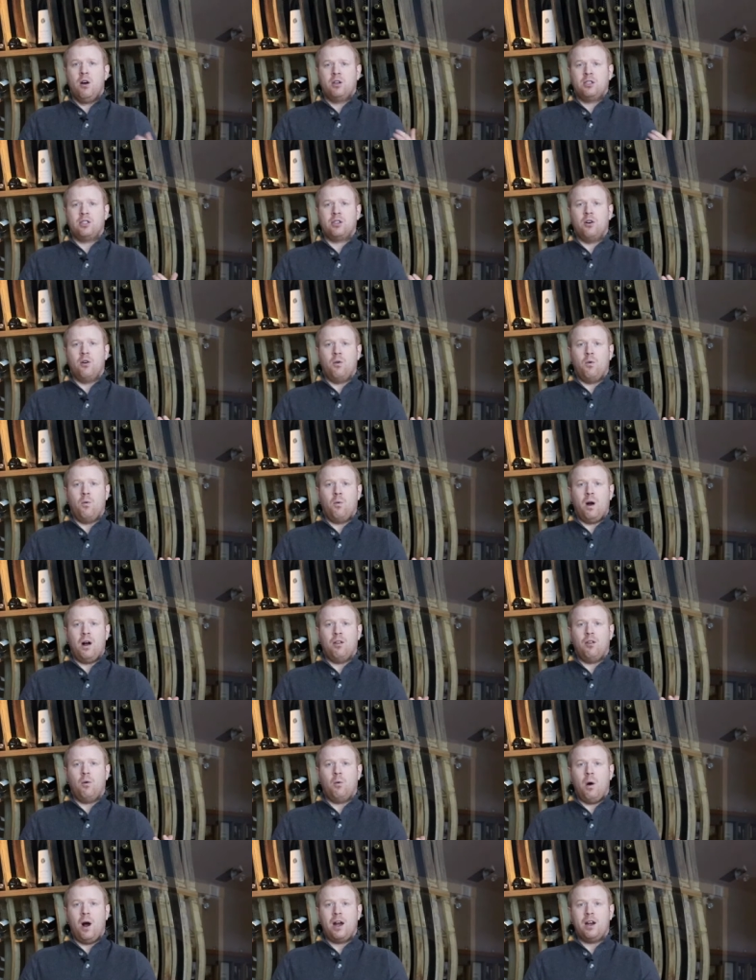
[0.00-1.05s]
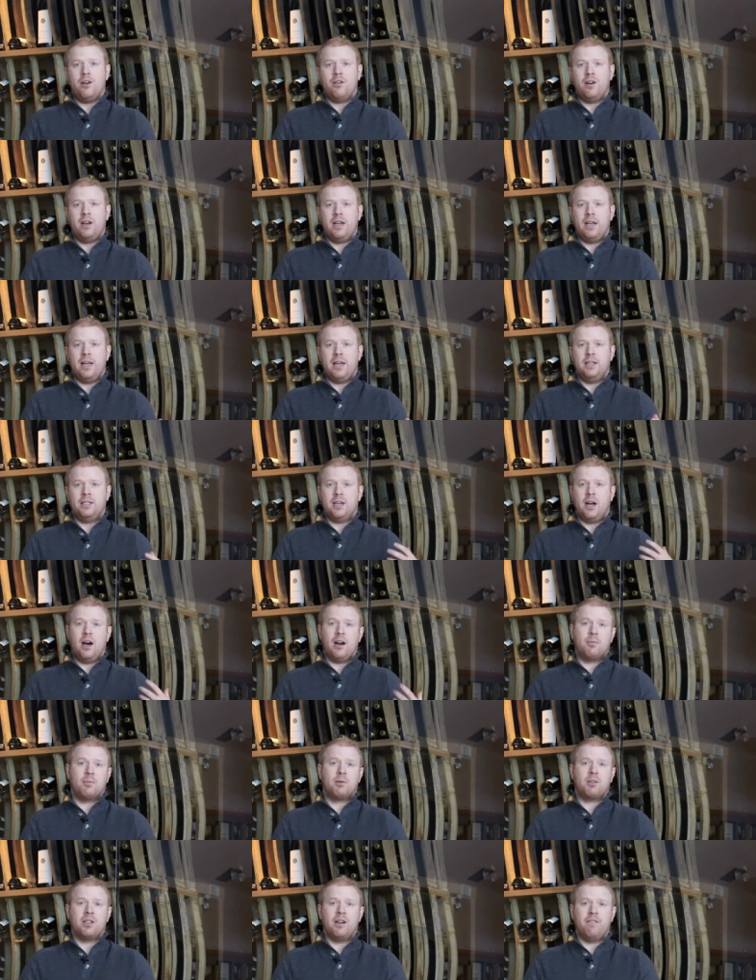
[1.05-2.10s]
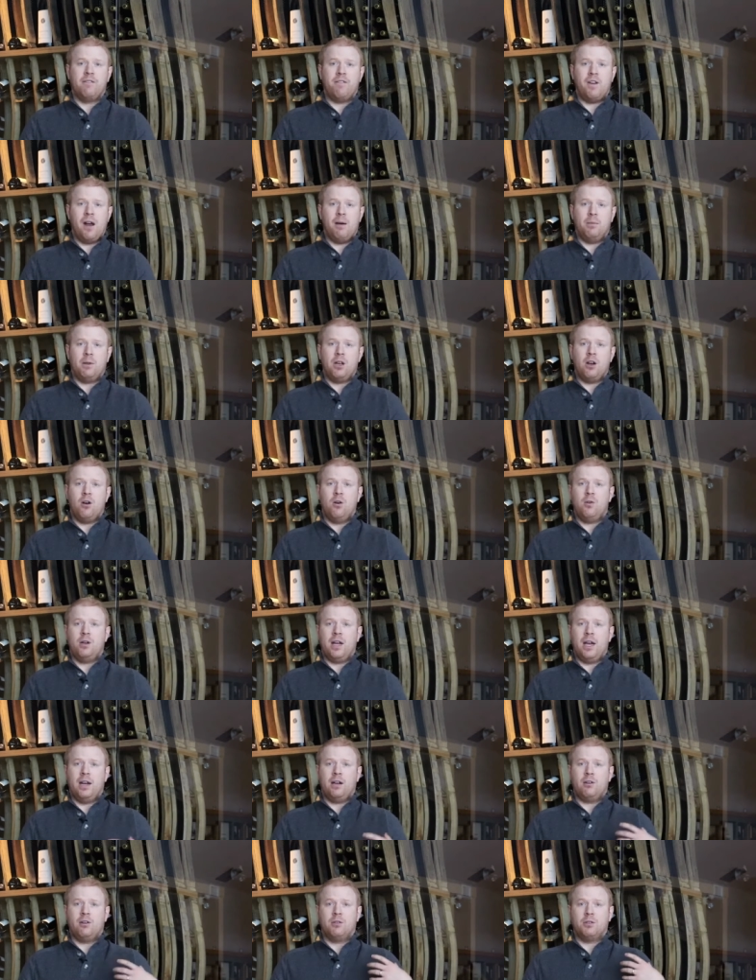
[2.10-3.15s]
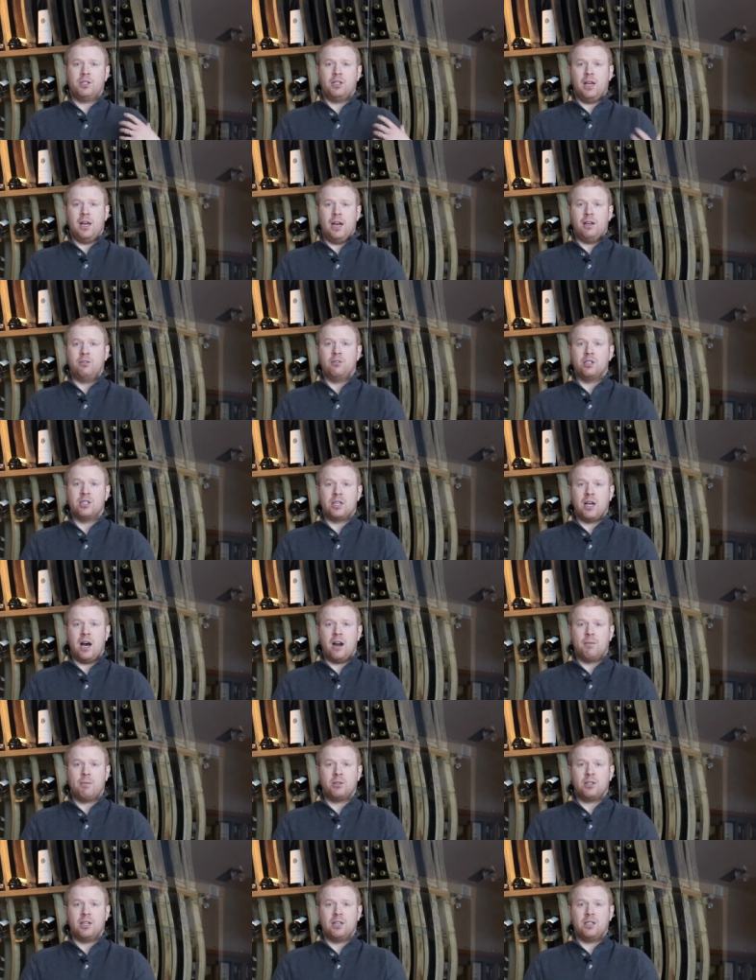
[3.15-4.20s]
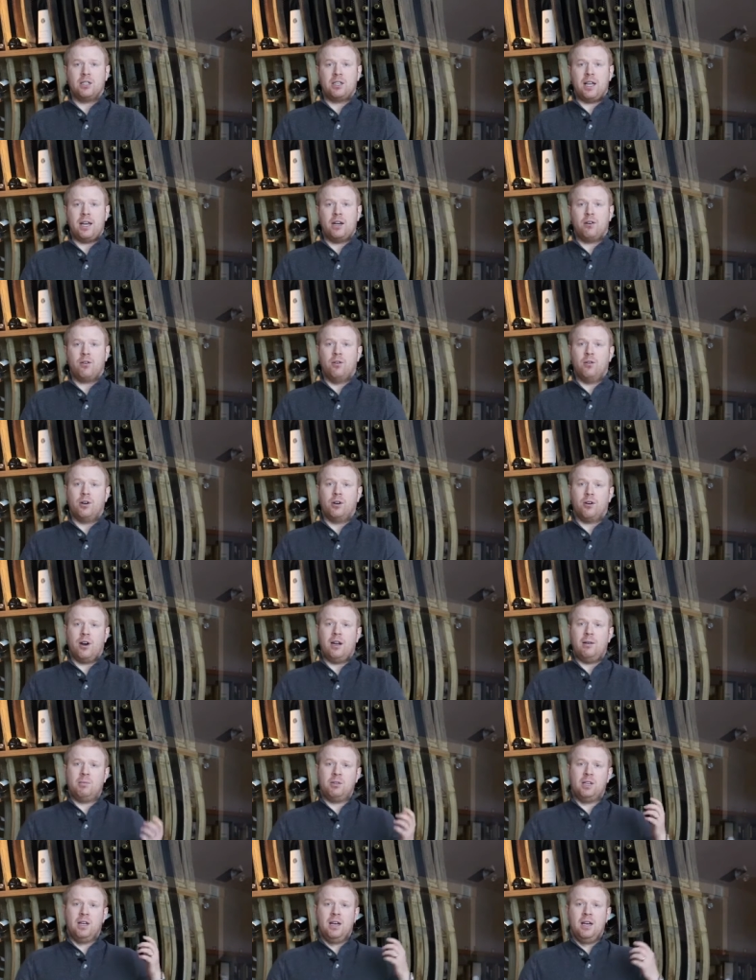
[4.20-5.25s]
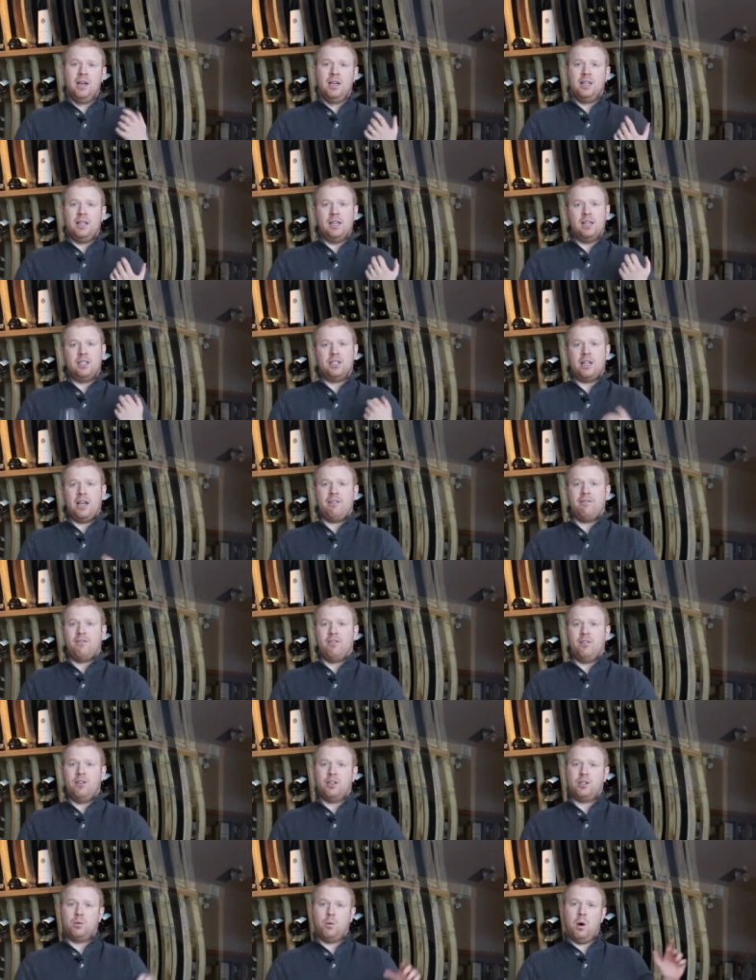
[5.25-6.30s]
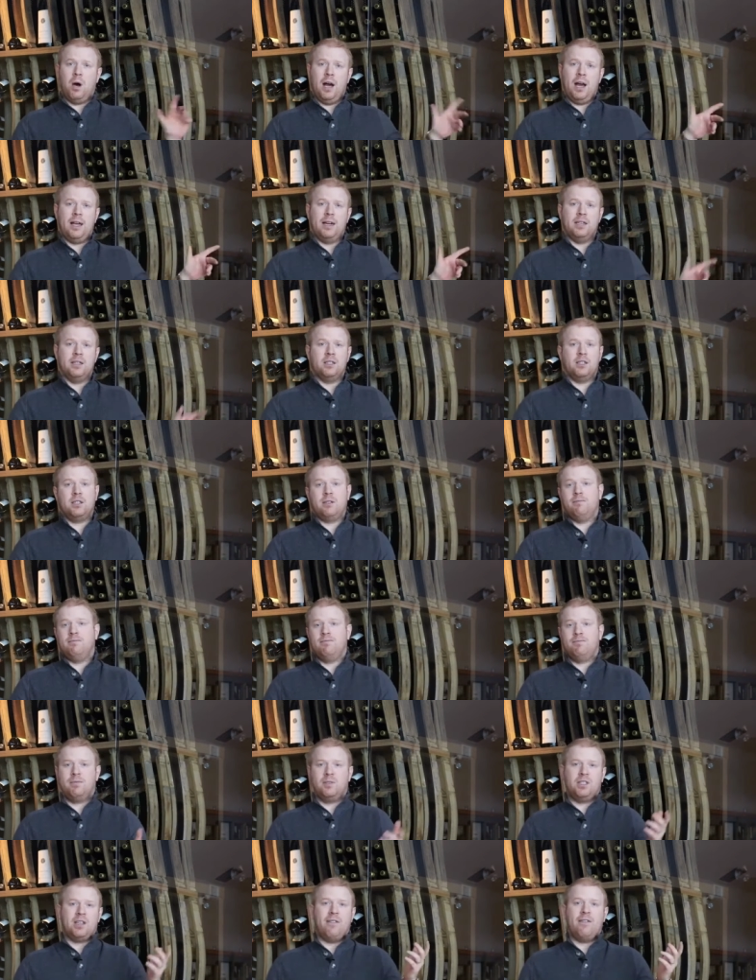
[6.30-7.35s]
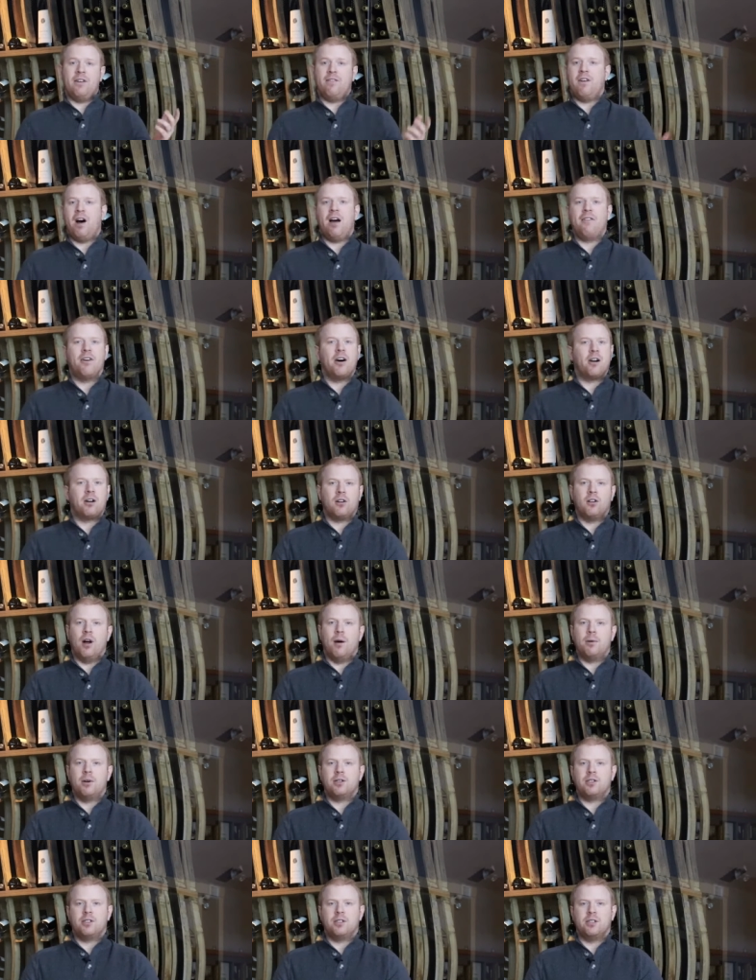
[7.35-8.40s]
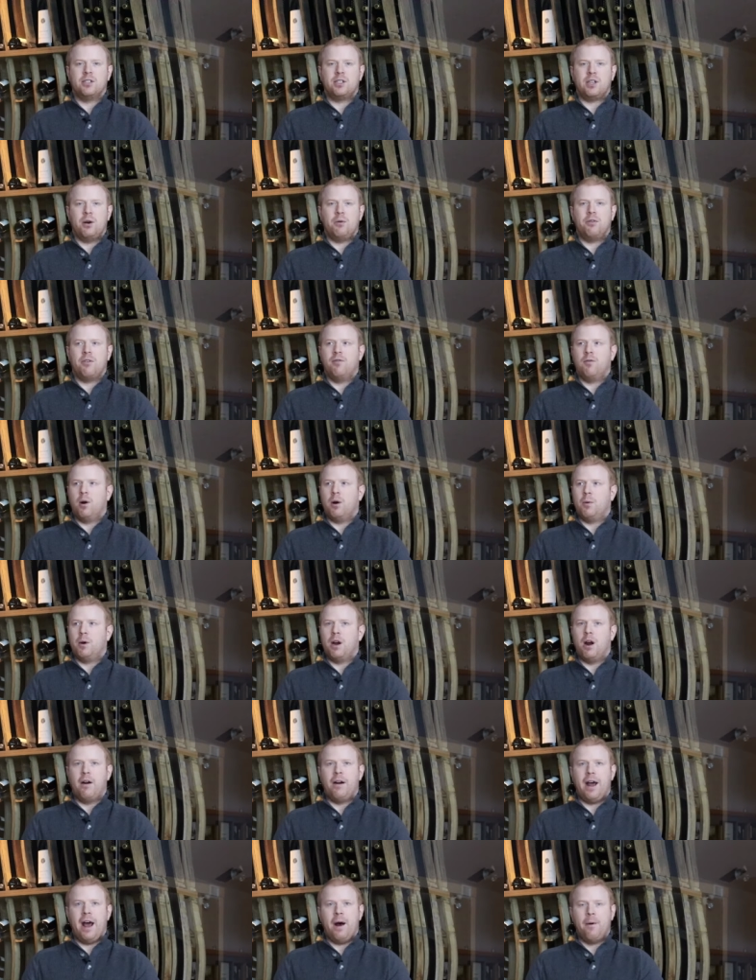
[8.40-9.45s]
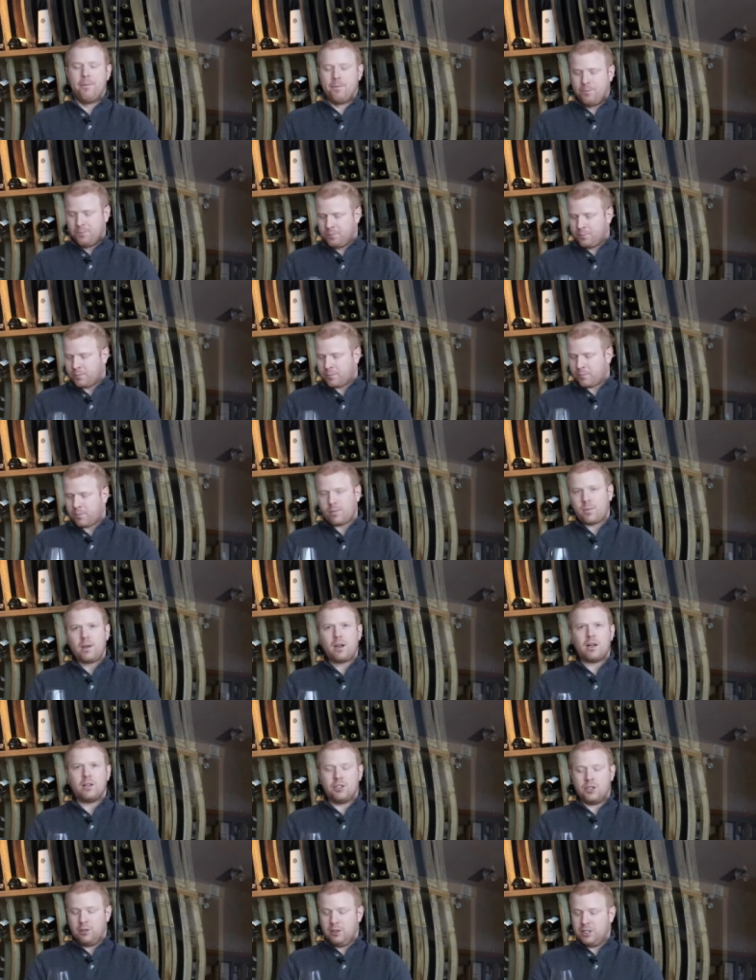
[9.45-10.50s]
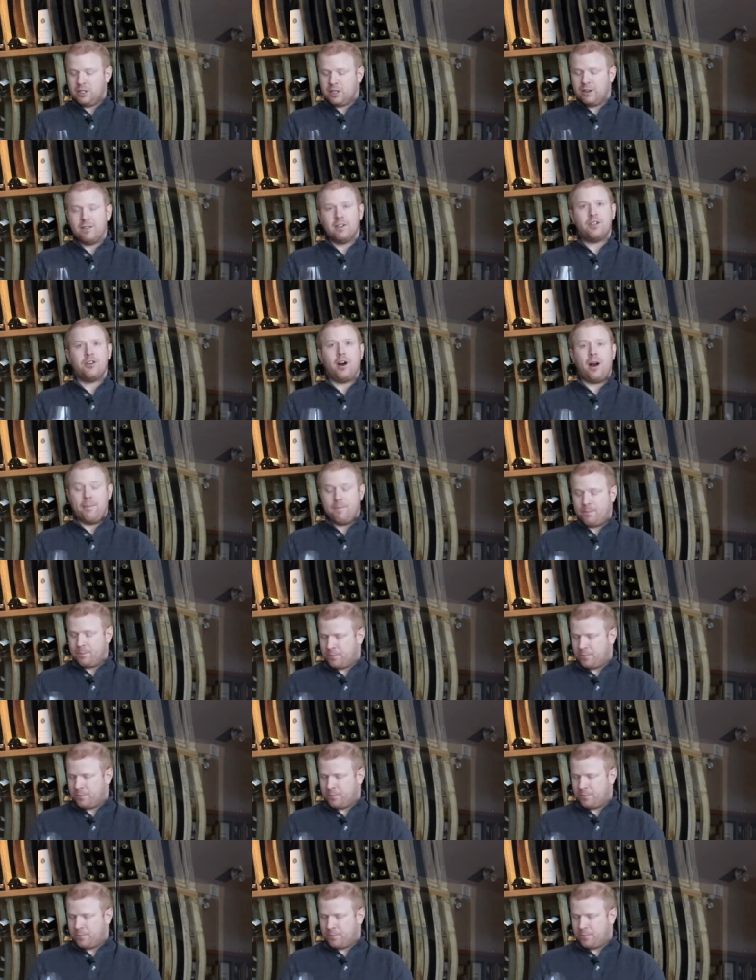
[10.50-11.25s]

So while the winery is 100% family owned and grows, uses 100% estate grown grapes, the estate for this wine is 7,500 kilometers to the south of where we are now. So let's give it a try.